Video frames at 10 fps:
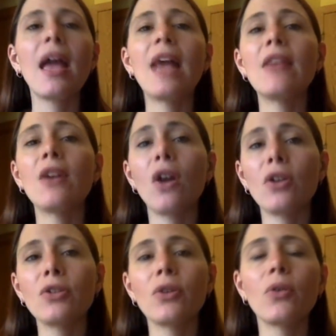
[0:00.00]
And then
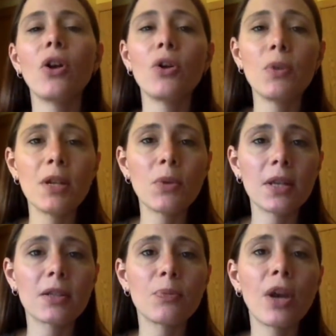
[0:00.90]
also reading
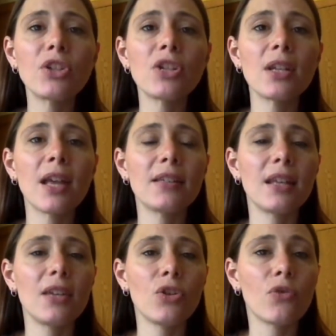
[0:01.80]
with expression, as
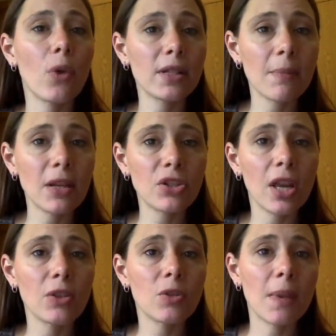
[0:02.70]
in your voice might
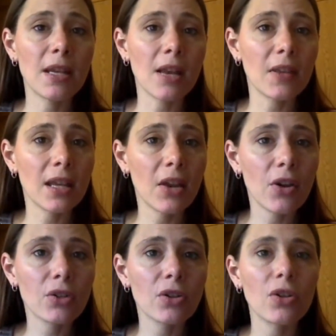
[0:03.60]
change depending on the
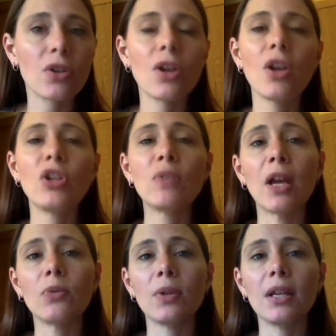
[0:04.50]
character. You
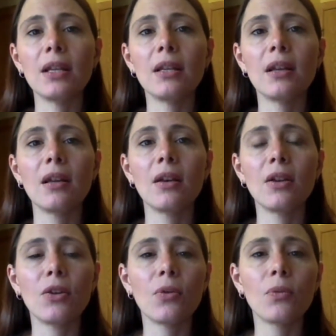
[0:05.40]
might read
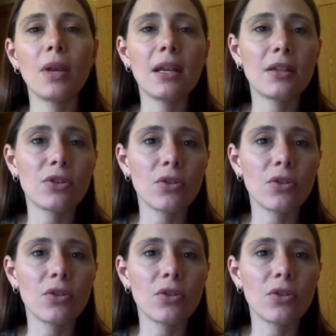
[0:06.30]
in a